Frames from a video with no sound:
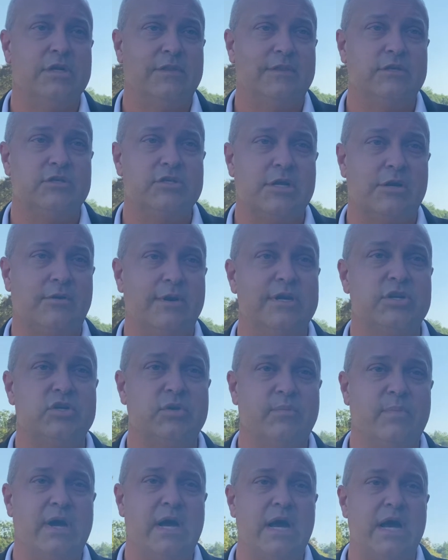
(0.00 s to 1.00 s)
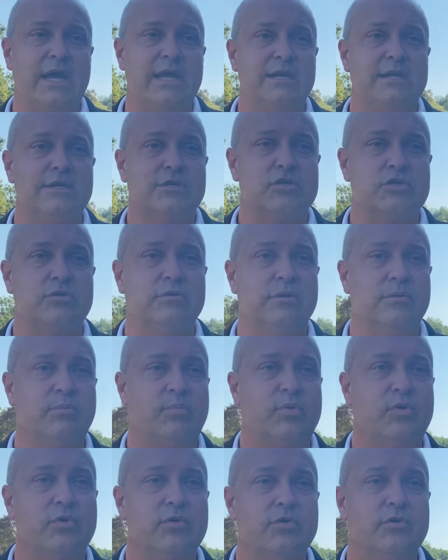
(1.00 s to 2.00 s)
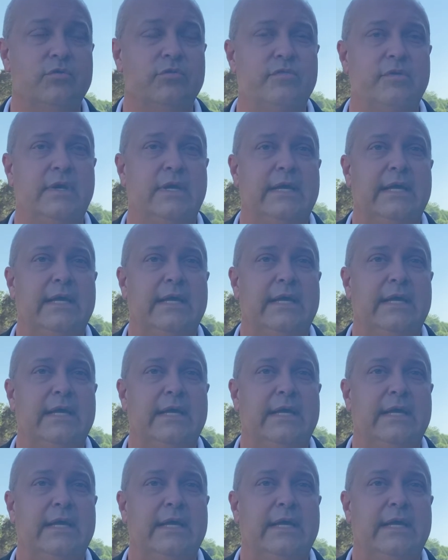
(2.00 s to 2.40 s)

and the generation behind us to improve